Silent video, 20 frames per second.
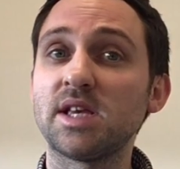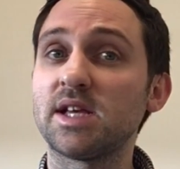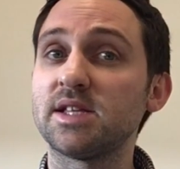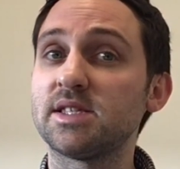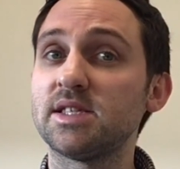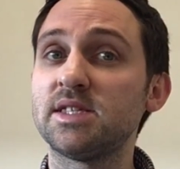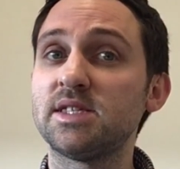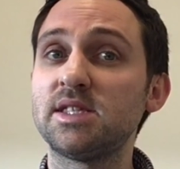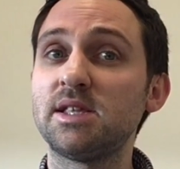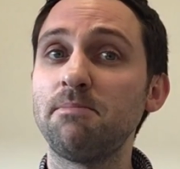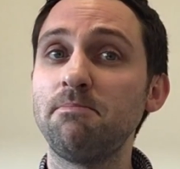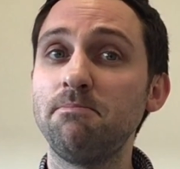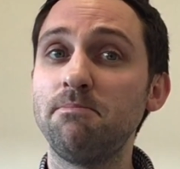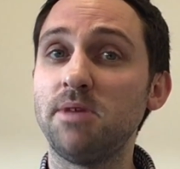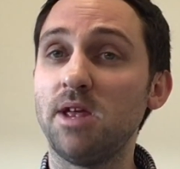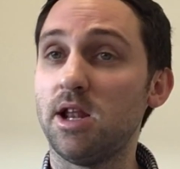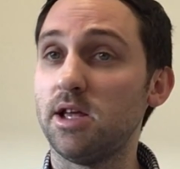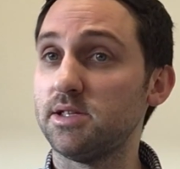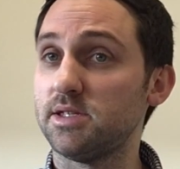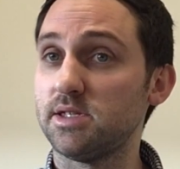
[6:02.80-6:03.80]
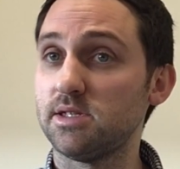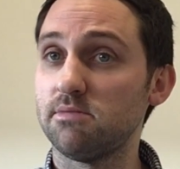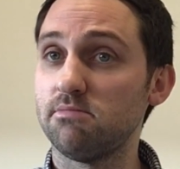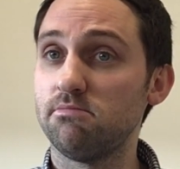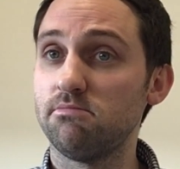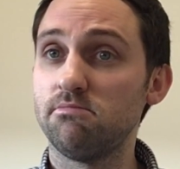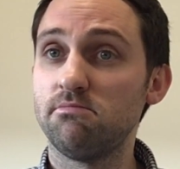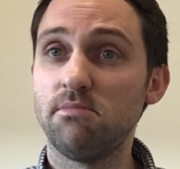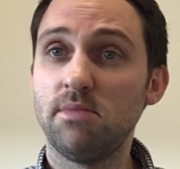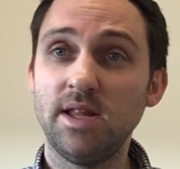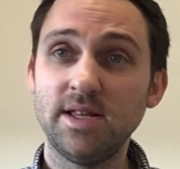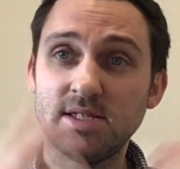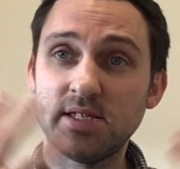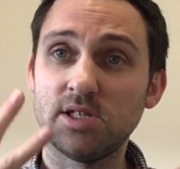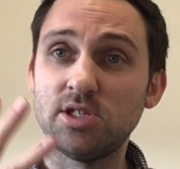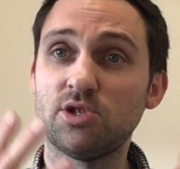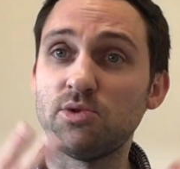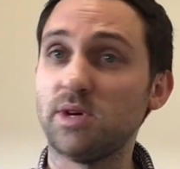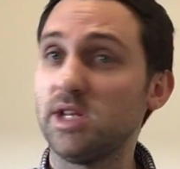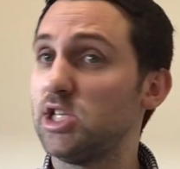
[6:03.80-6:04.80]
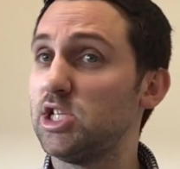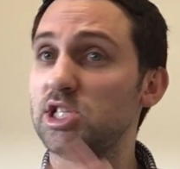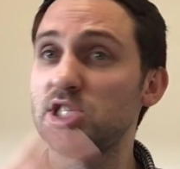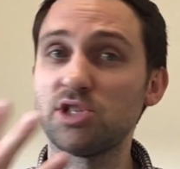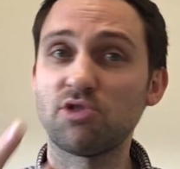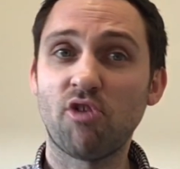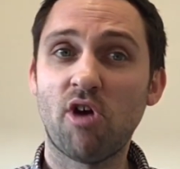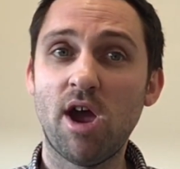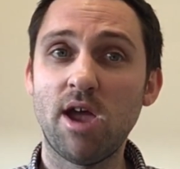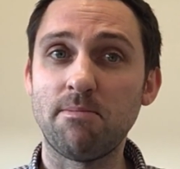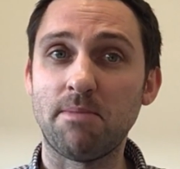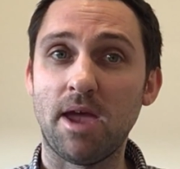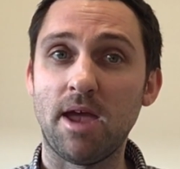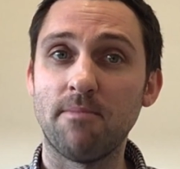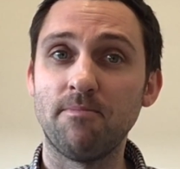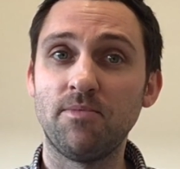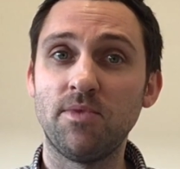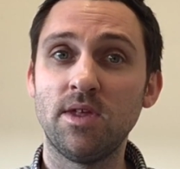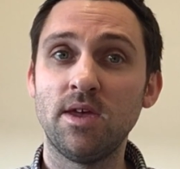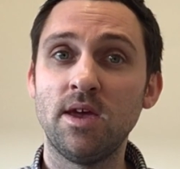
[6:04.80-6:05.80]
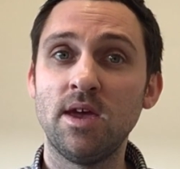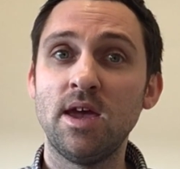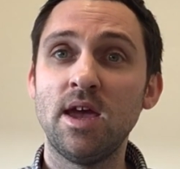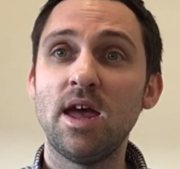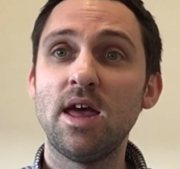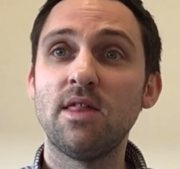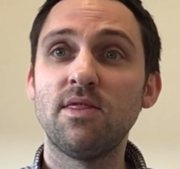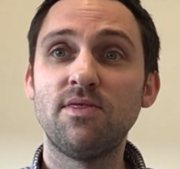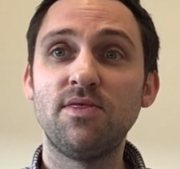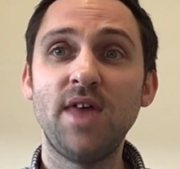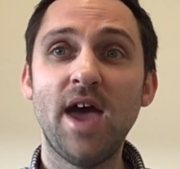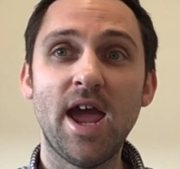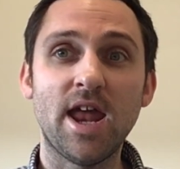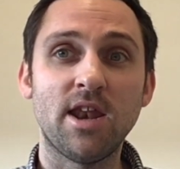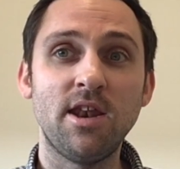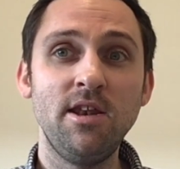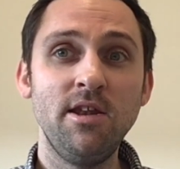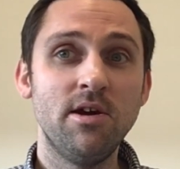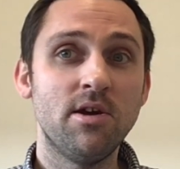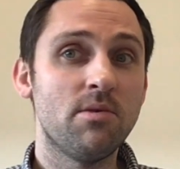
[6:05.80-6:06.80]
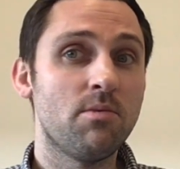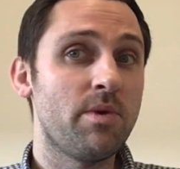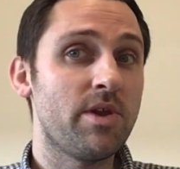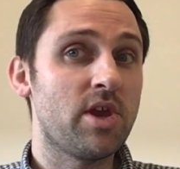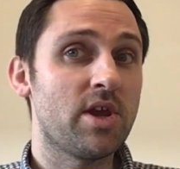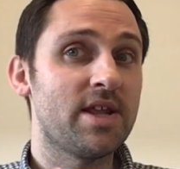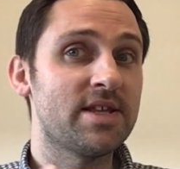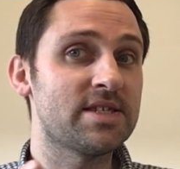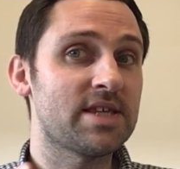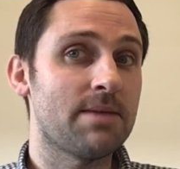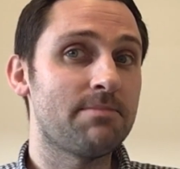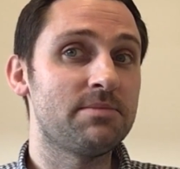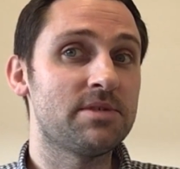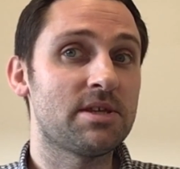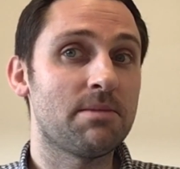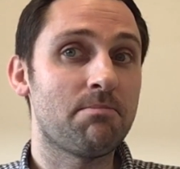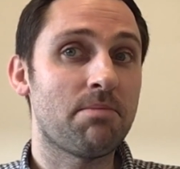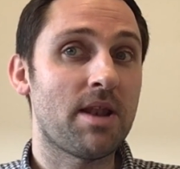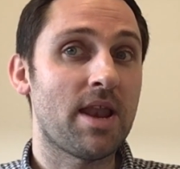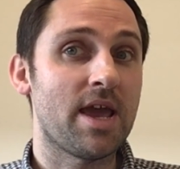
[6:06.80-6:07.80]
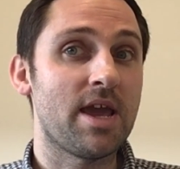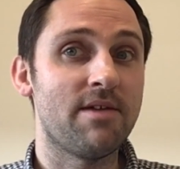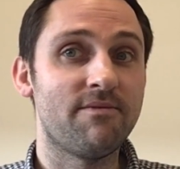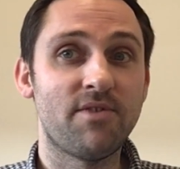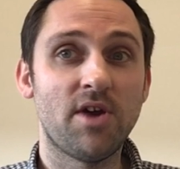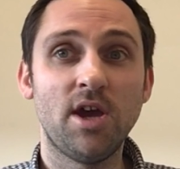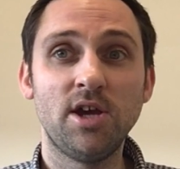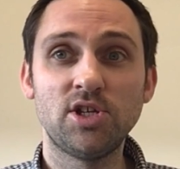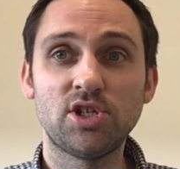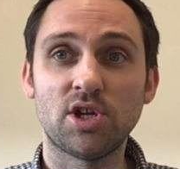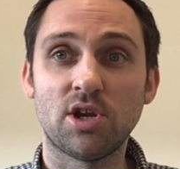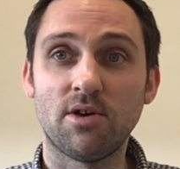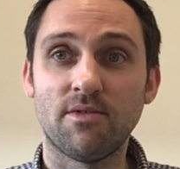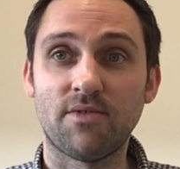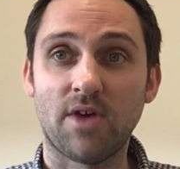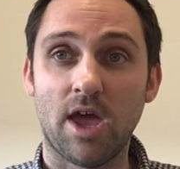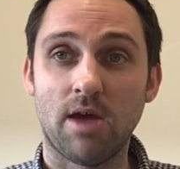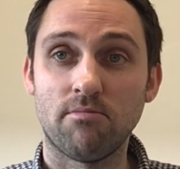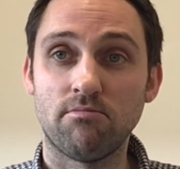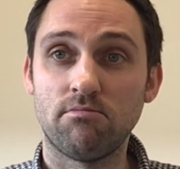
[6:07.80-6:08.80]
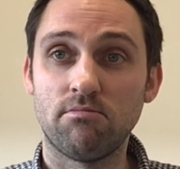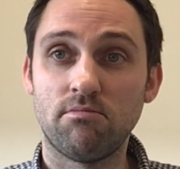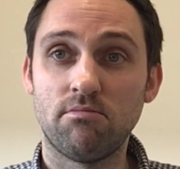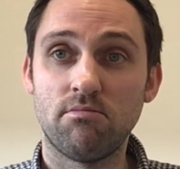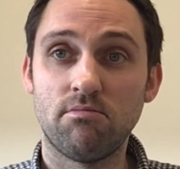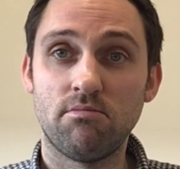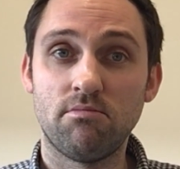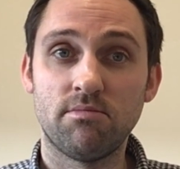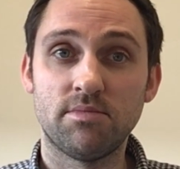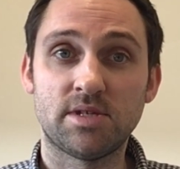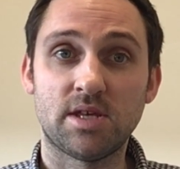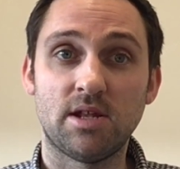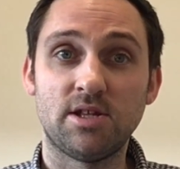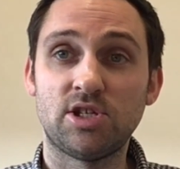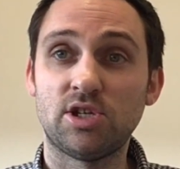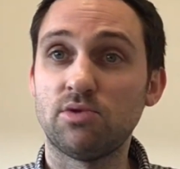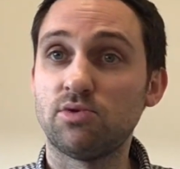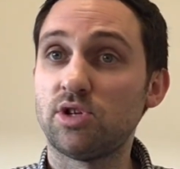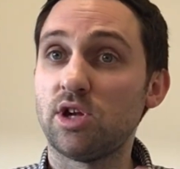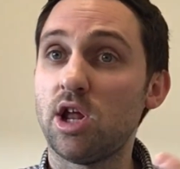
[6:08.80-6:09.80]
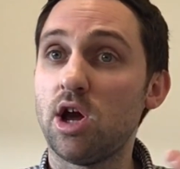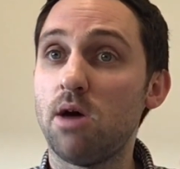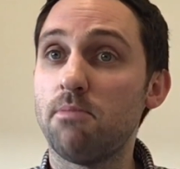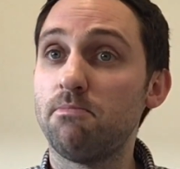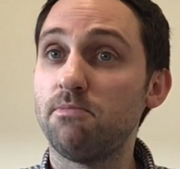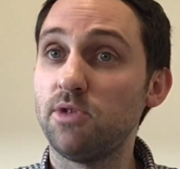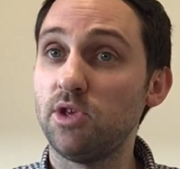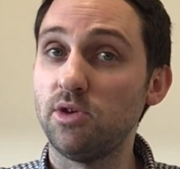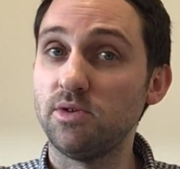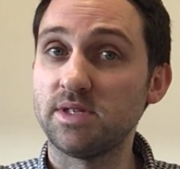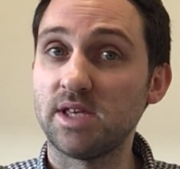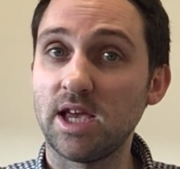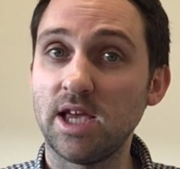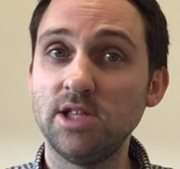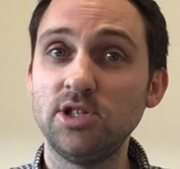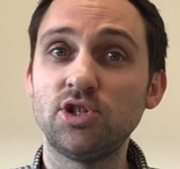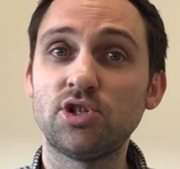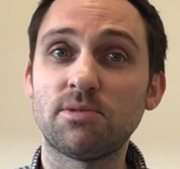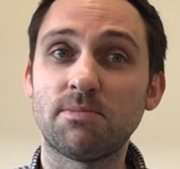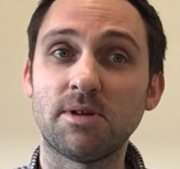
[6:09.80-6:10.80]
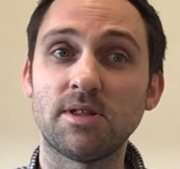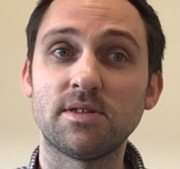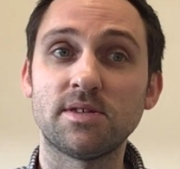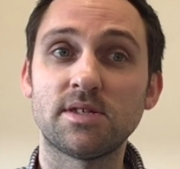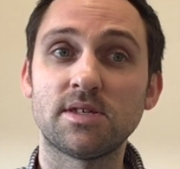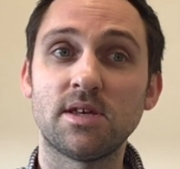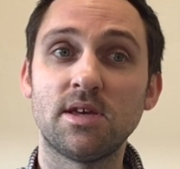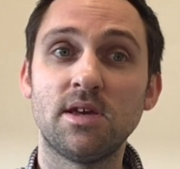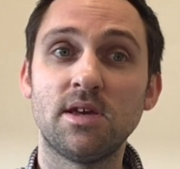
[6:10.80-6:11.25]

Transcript: as a stimulus, listen to it, describe it. Then we could attempt to play a version of it, so the children are using instruments.